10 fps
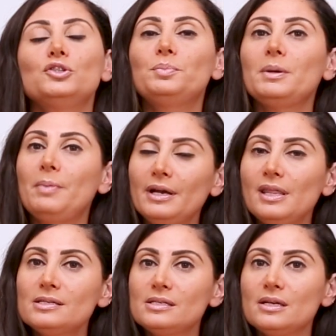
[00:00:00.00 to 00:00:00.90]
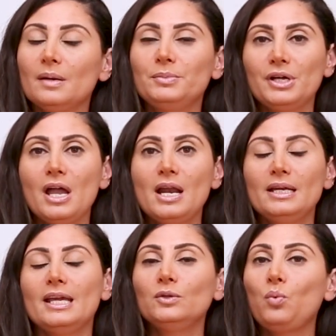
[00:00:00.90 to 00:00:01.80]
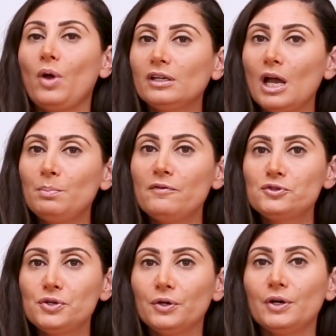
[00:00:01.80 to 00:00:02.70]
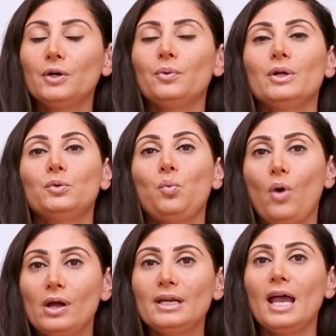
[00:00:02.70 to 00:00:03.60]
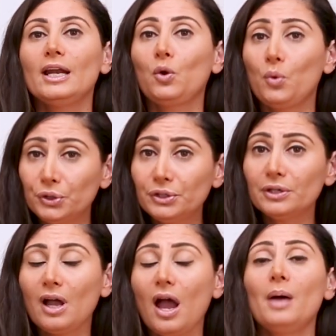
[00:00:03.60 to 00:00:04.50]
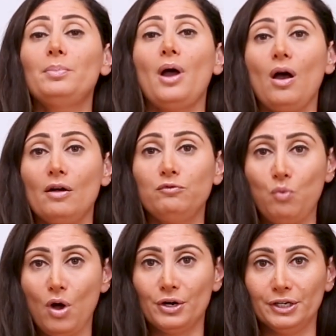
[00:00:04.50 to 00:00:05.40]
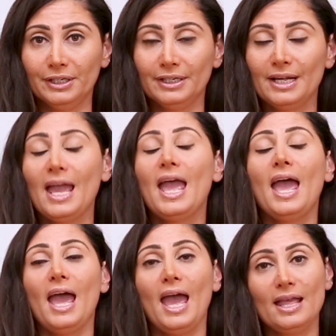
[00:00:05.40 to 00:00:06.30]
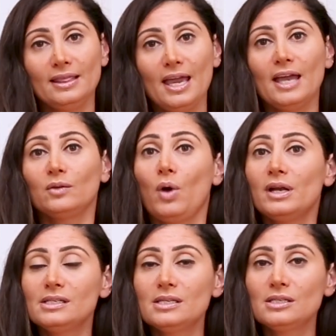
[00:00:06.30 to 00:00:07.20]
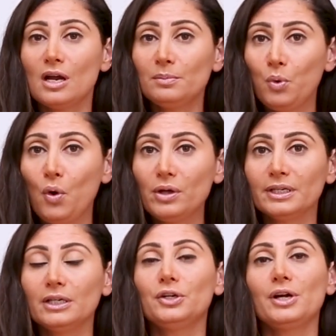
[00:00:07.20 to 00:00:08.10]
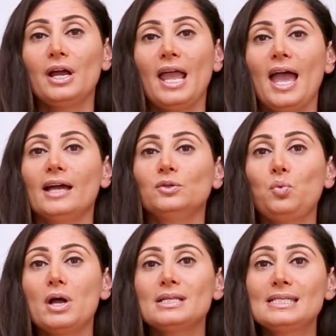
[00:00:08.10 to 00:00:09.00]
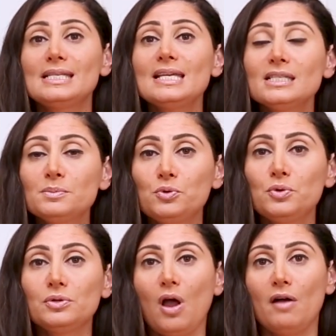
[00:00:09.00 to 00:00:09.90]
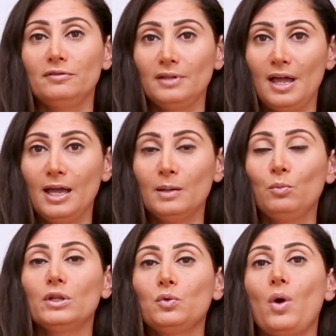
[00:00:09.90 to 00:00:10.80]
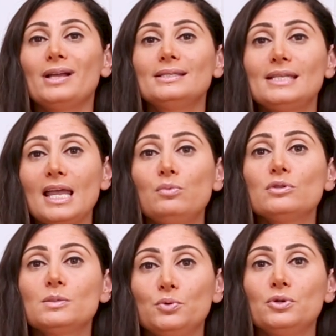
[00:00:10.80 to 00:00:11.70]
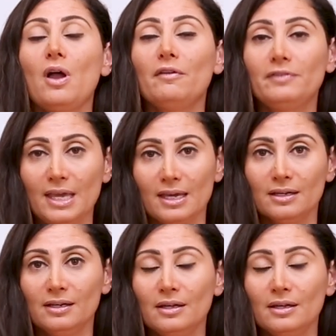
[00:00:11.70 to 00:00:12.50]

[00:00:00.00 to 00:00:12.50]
To prepare the syrup, you're gonna need 1 cup of sugar with 1 1/4 cup of water. And then once it starts boiling, you're gonna add 1 teaspoon of lime with 1 tablespoon of ghee.